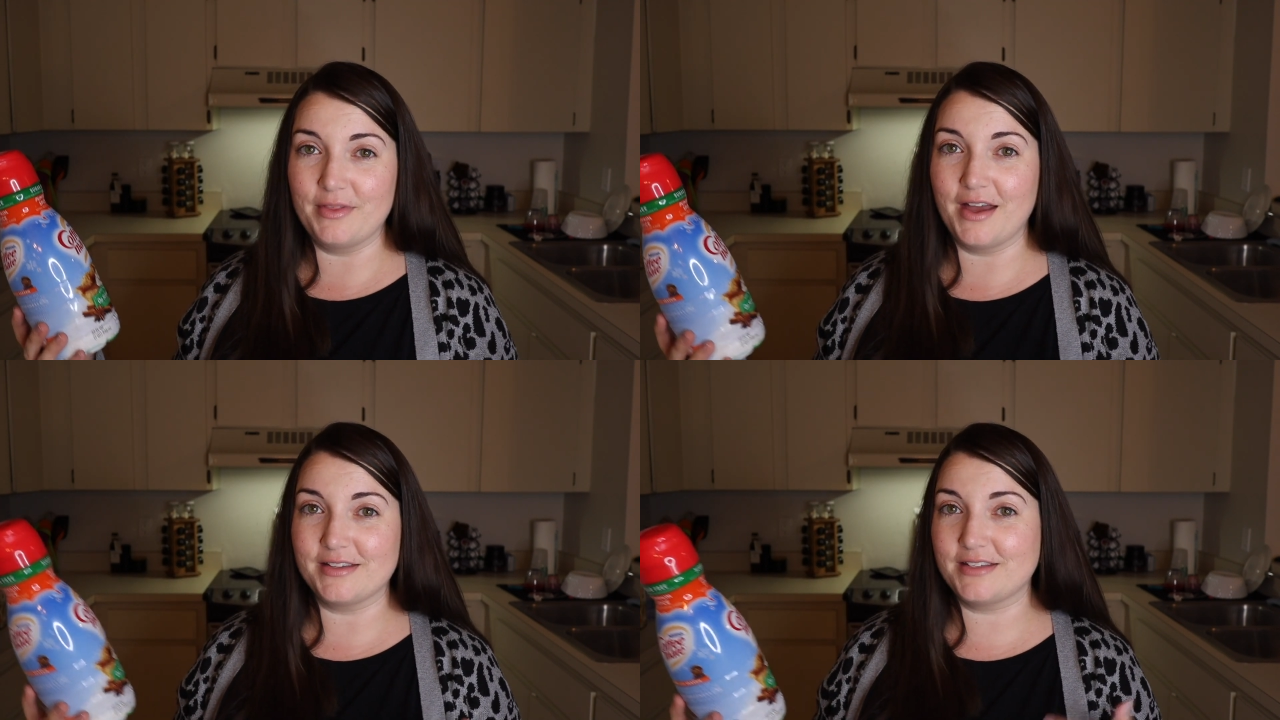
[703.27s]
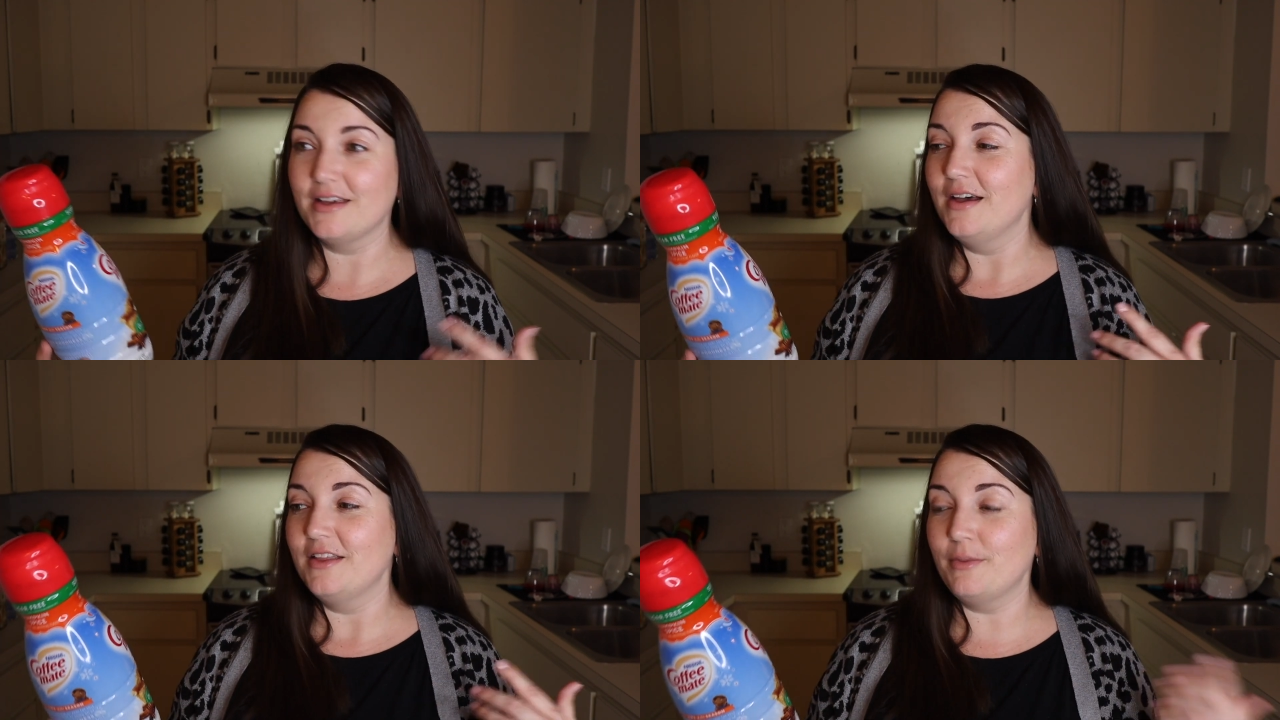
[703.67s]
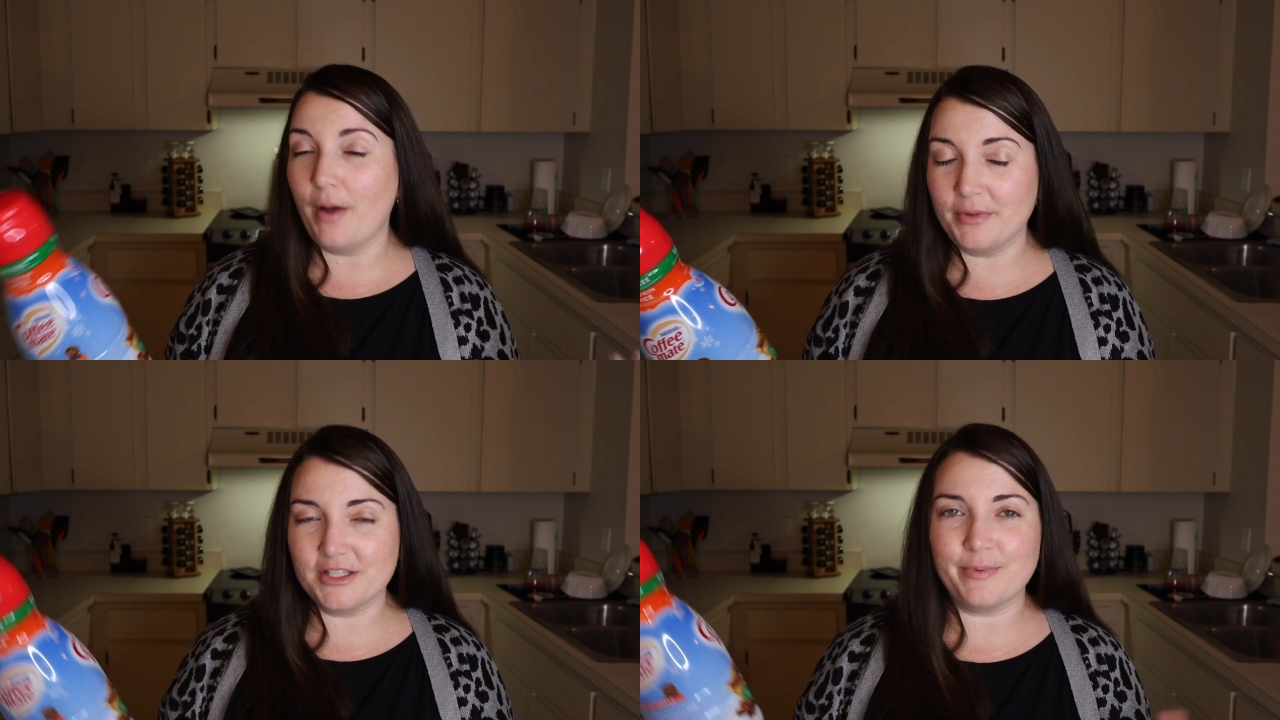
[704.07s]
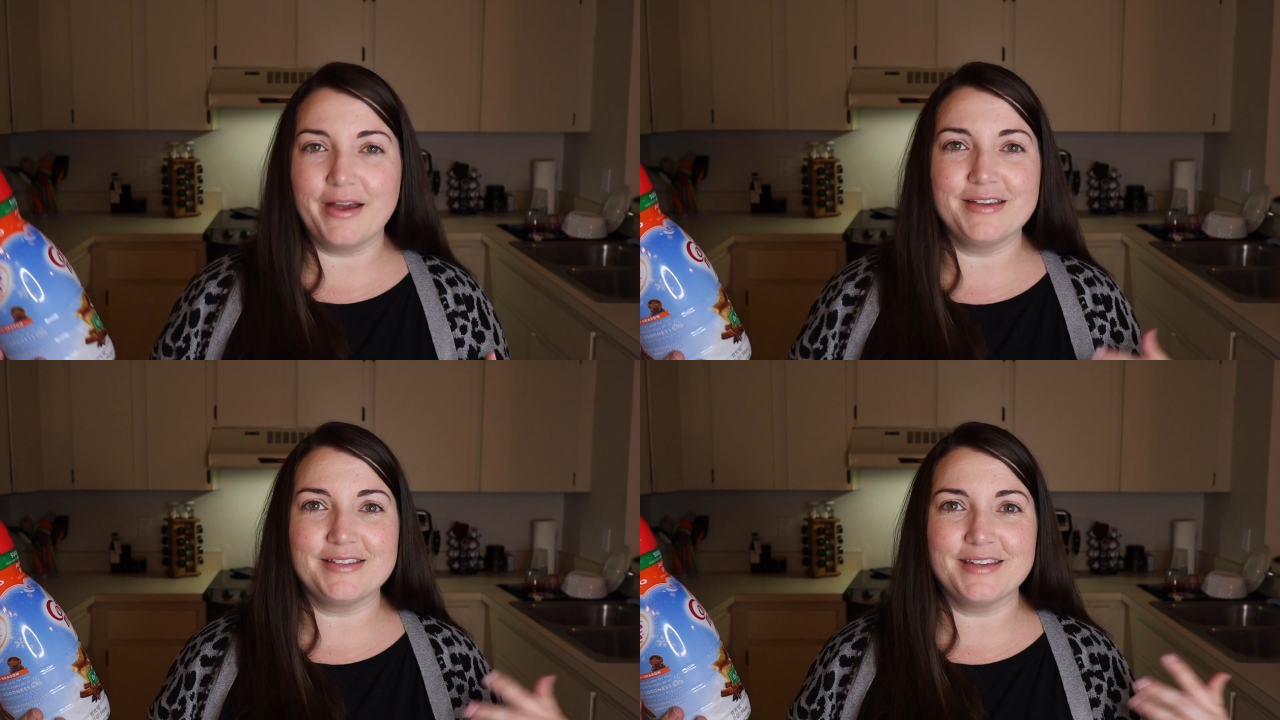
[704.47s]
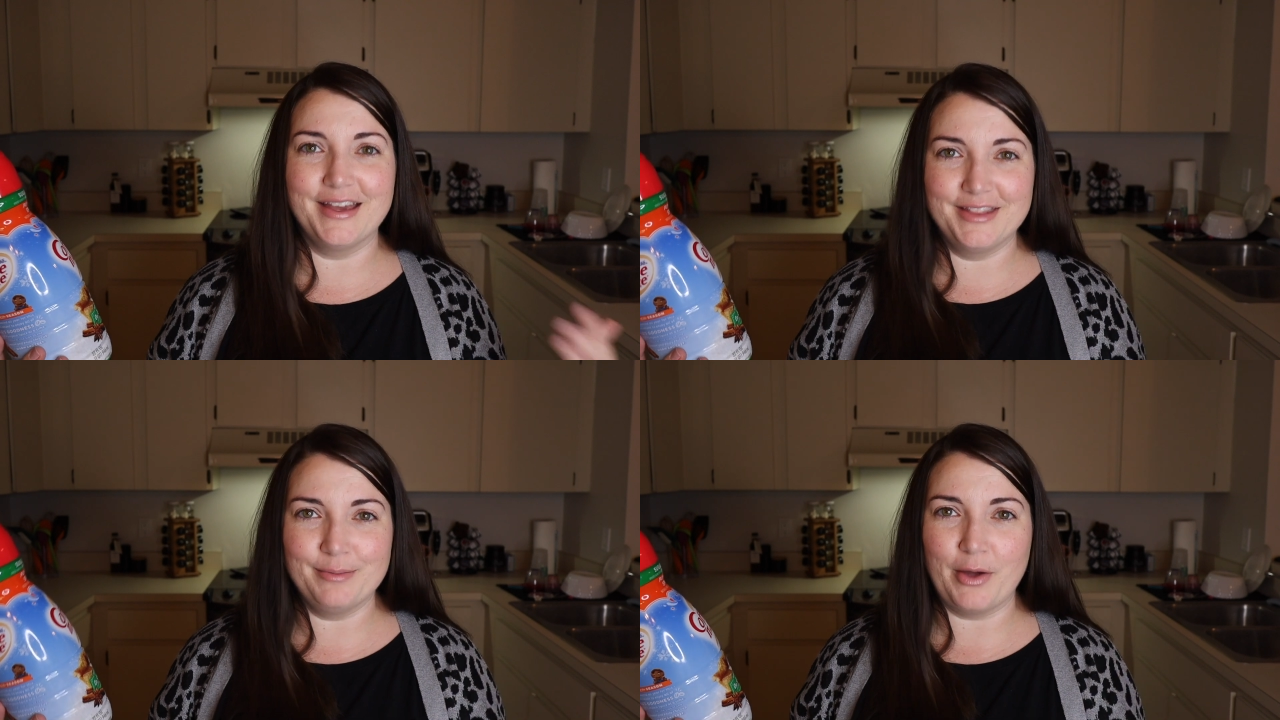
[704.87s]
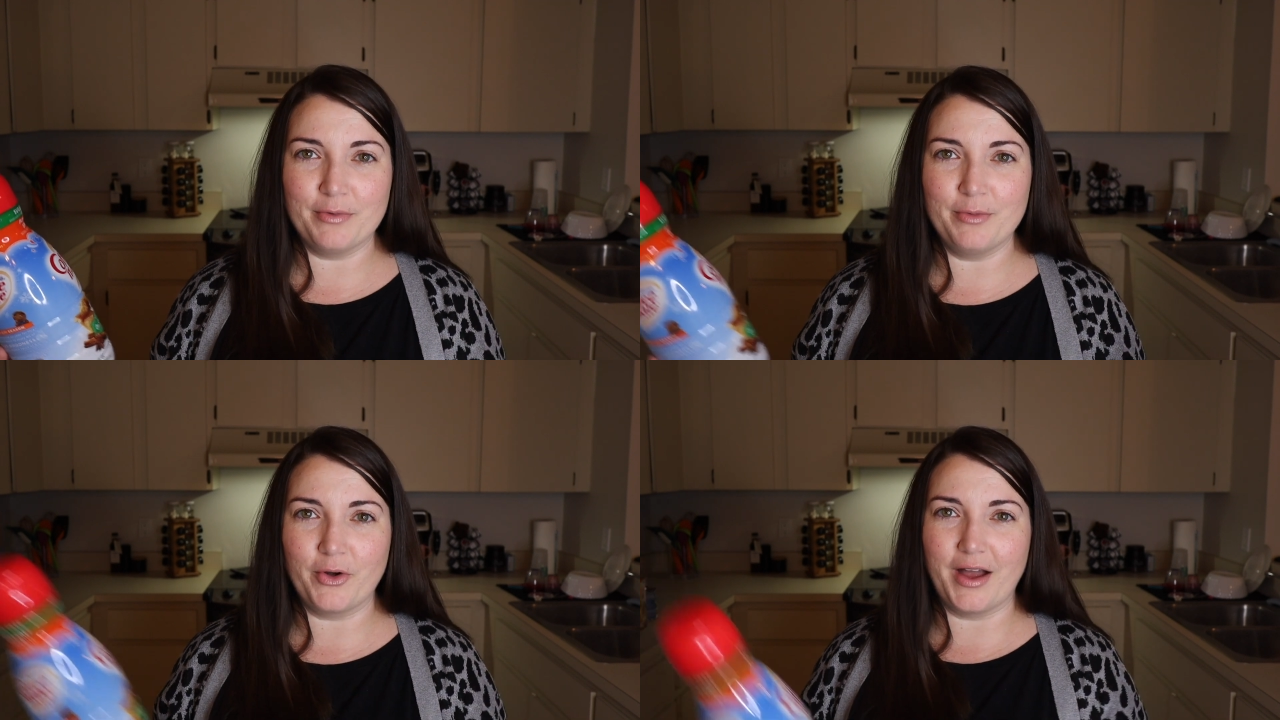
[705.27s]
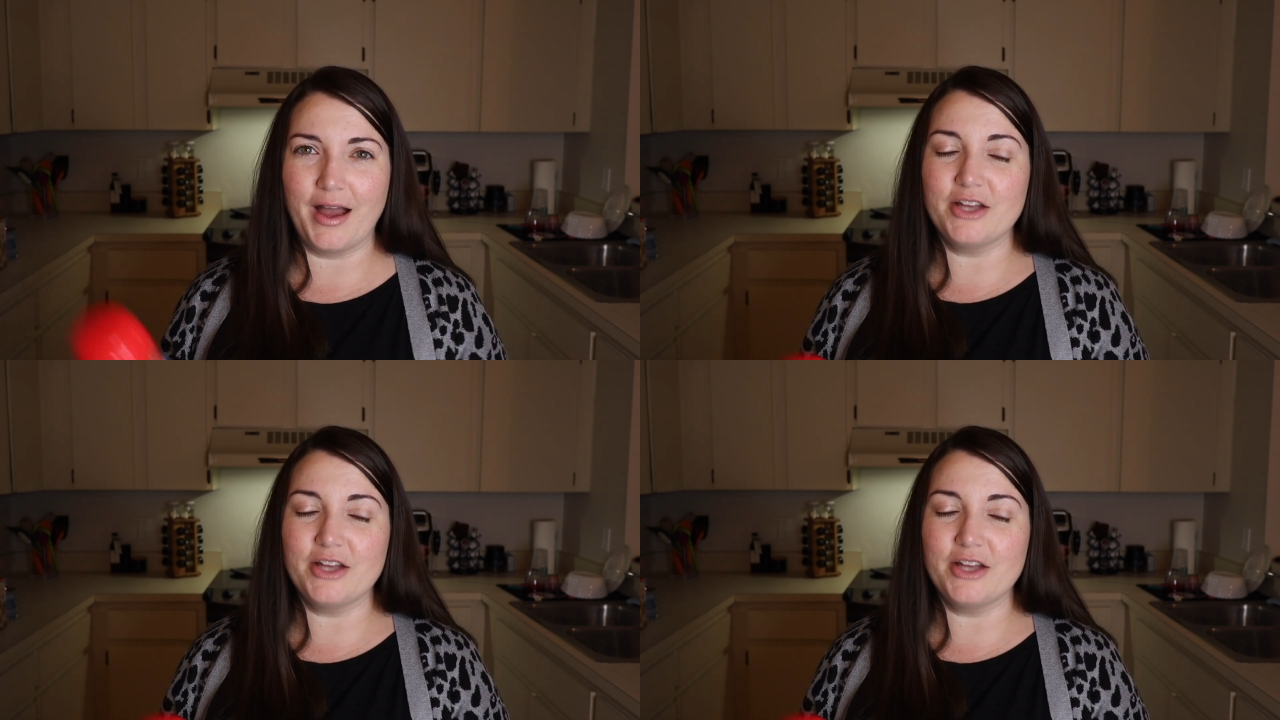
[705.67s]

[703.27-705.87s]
and that's the pumpkin spice and the peppermint mocha.